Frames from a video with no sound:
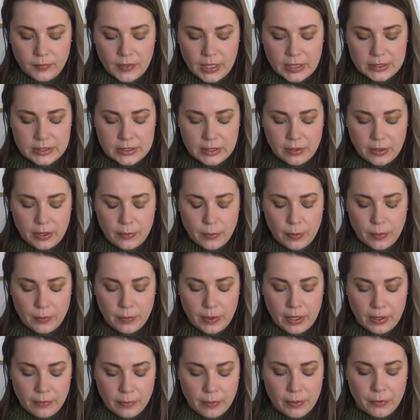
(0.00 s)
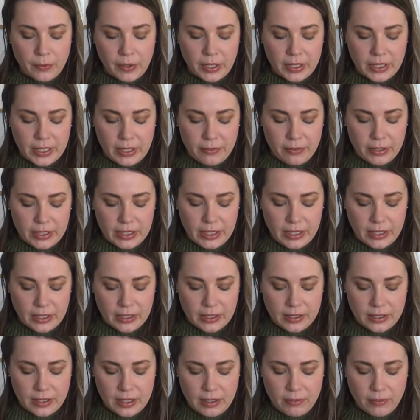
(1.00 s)
So I will write
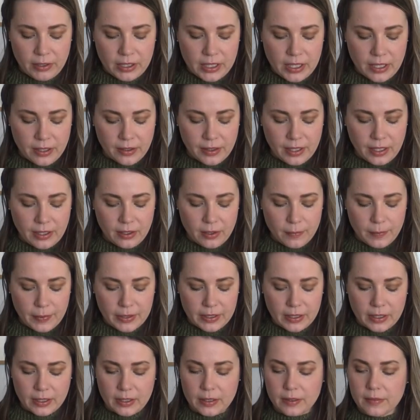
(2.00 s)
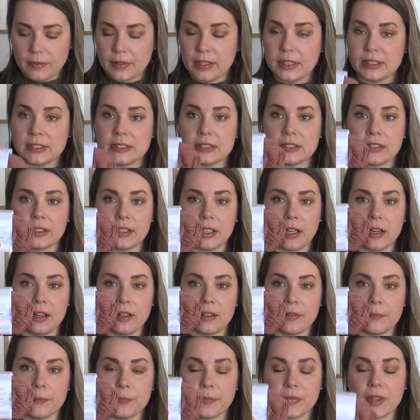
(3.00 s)
everything there, but this is the
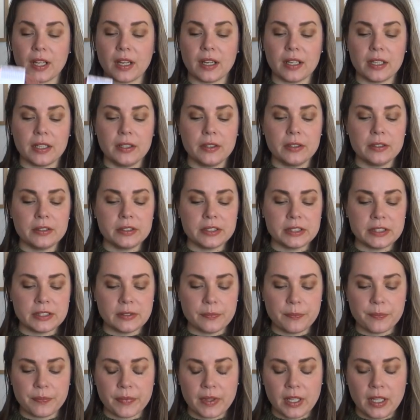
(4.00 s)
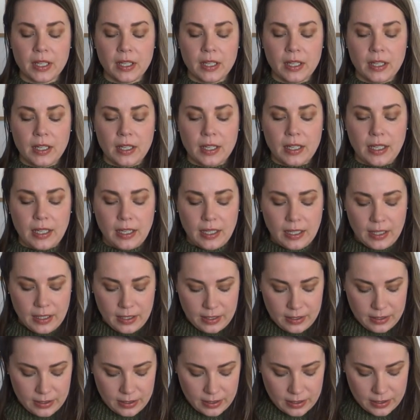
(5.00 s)
yarn I used,
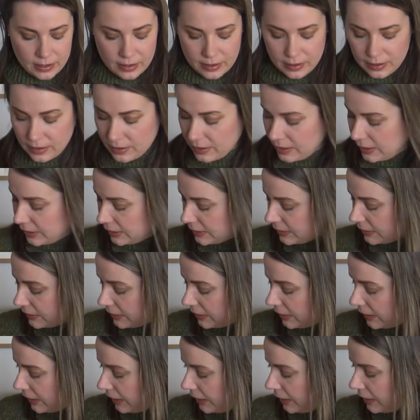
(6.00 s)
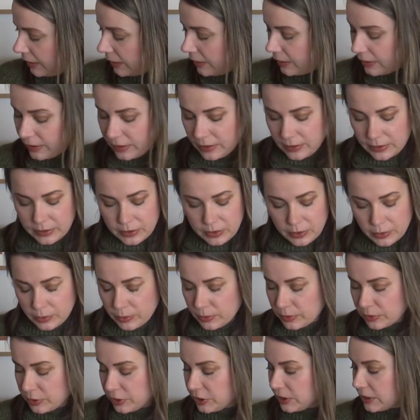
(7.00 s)
and this tea
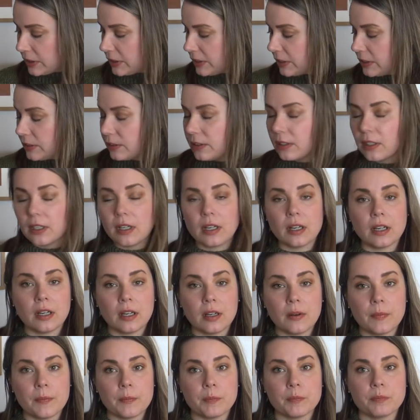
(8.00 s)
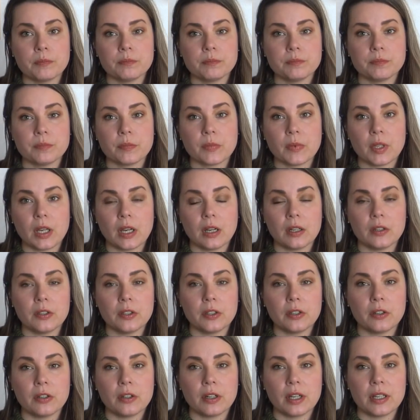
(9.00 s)
took just
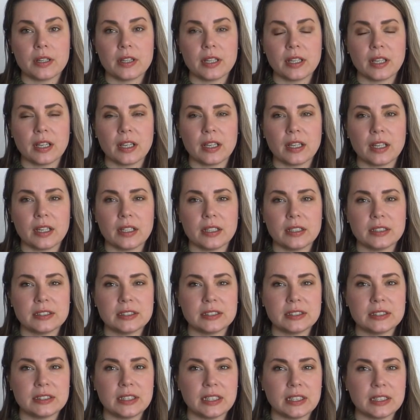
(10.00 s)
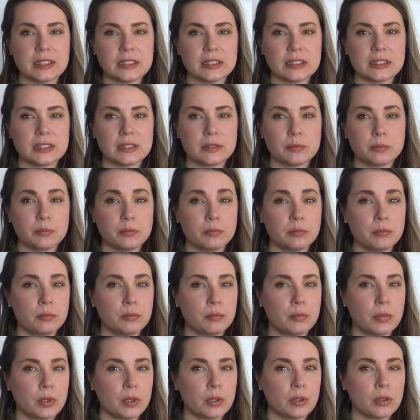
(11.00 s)
under, I think I had 6
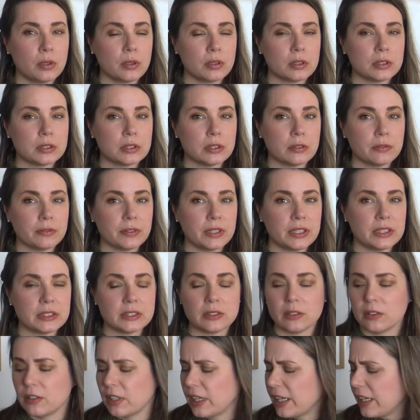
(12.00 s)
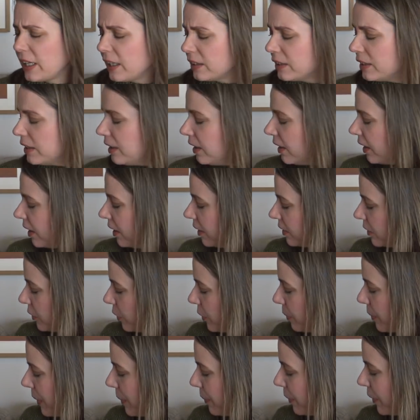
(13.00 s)
balls of this already. I can't
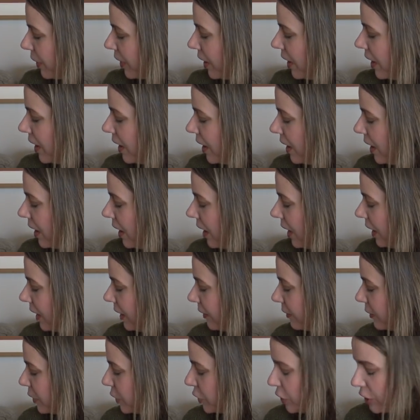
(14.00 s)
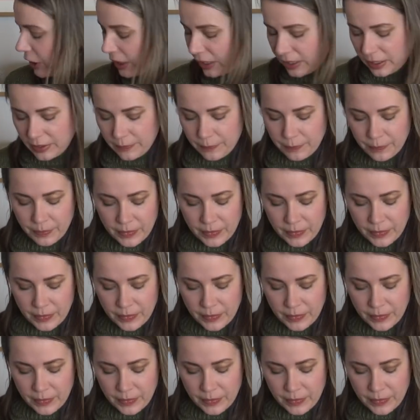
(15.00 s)
remember, I have to check.